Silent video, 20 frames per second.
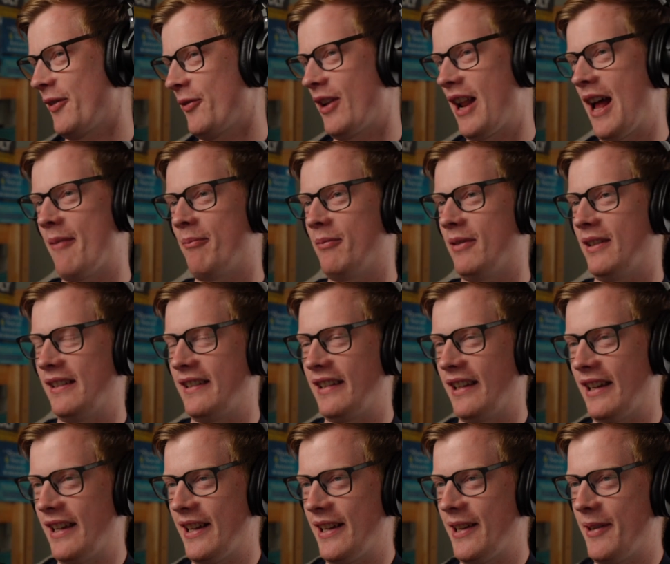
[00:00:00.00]
what happened
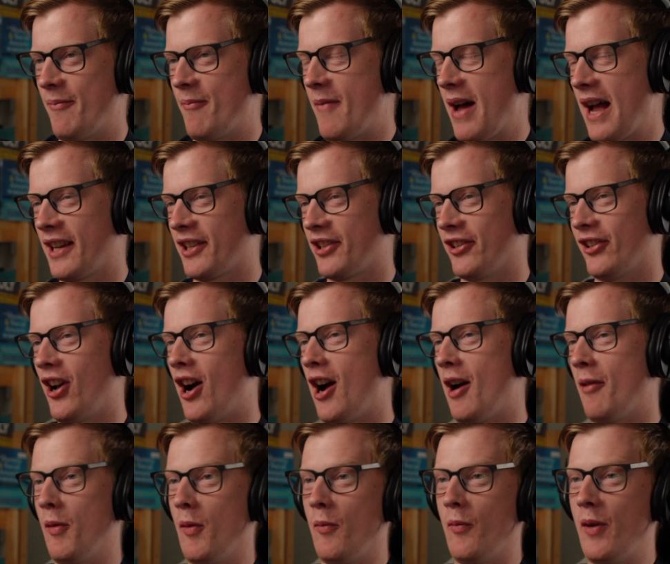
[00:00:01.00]
to Max and I
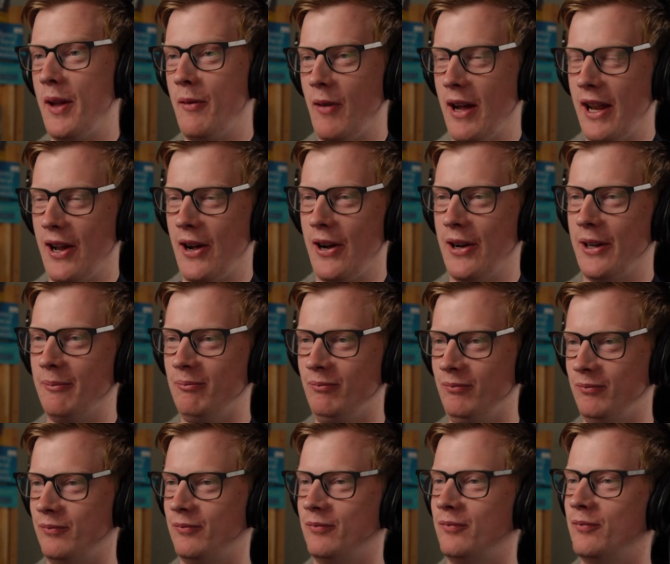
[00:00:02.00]
when we went home.
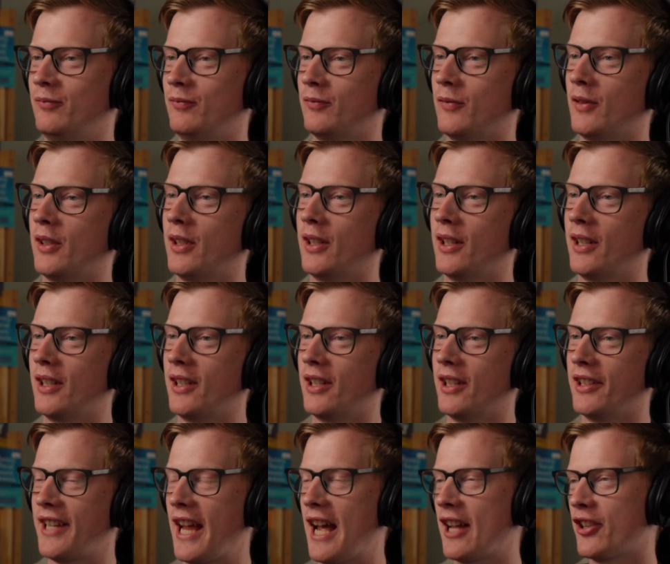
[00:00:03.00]

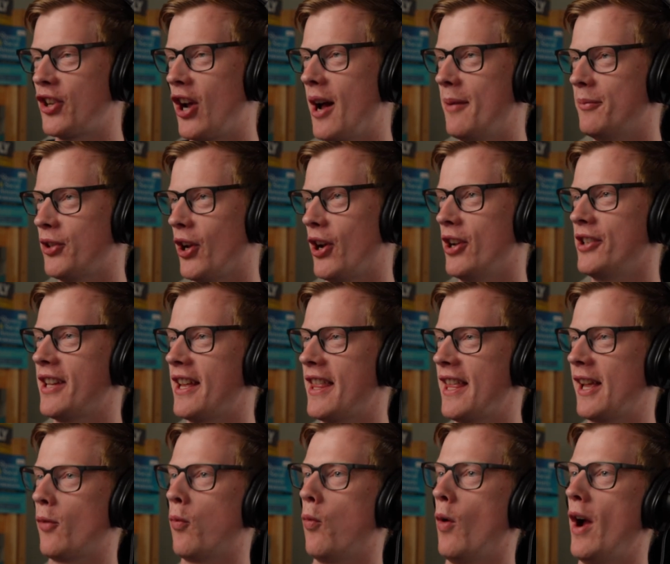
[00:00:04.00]
Because our time zones, I
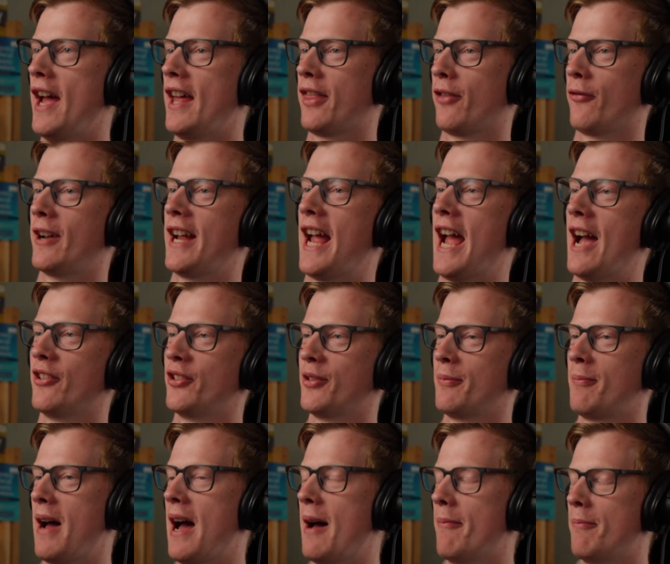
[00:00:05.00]
think, we're 3 hours
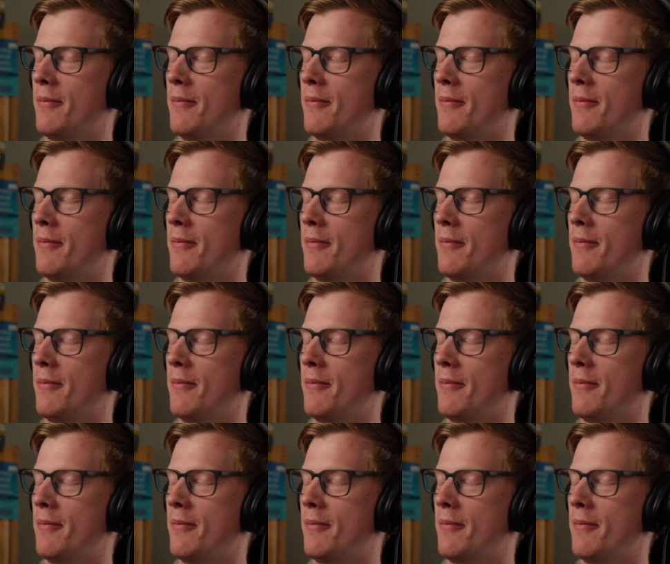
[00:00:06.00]
apart,